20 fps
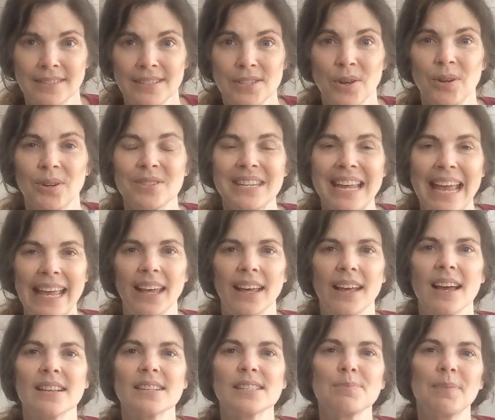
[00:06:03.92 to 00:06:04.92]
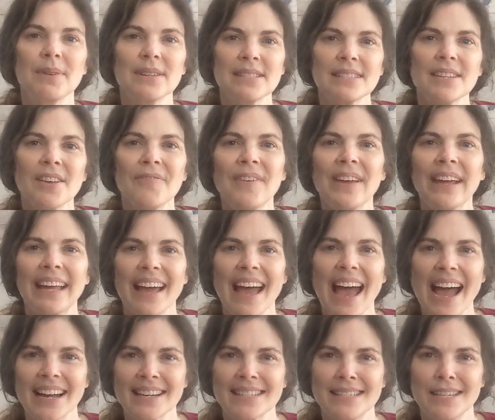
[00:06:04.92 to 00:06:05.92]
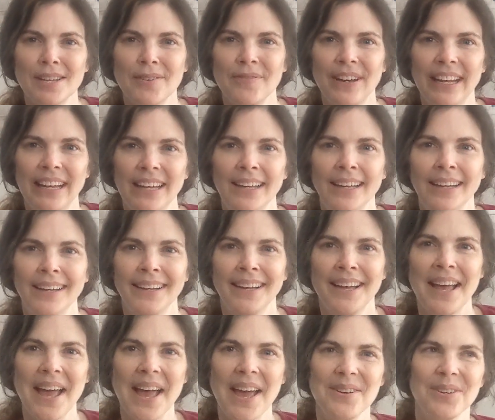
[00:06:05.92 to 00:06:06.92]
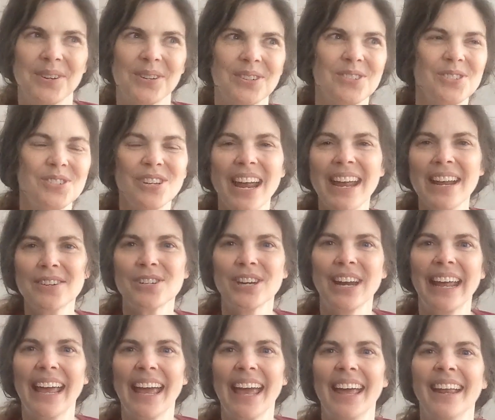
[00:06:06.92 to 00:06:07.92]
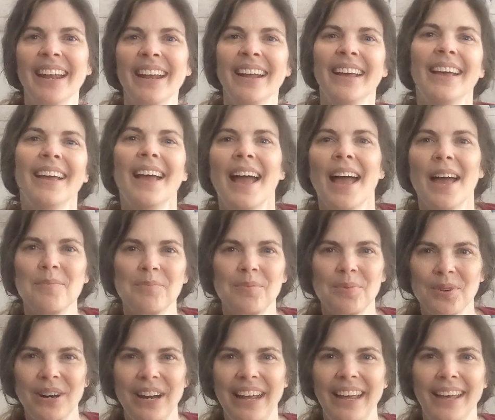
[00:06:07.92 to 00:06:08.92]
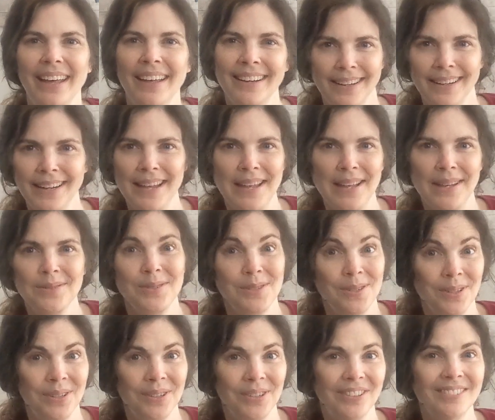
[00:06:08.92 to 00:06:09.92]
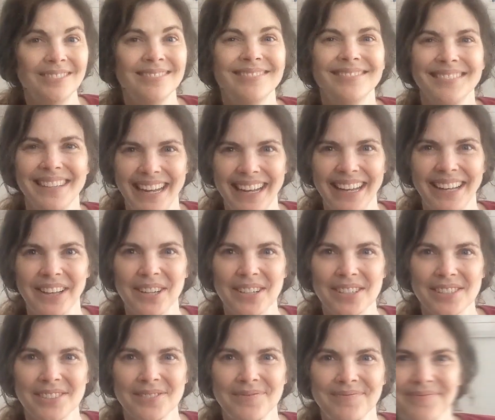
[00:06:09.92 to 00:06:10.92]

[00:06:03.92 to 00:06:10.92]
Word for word: So you're taking a specific activity and you're changing it and putting it into English.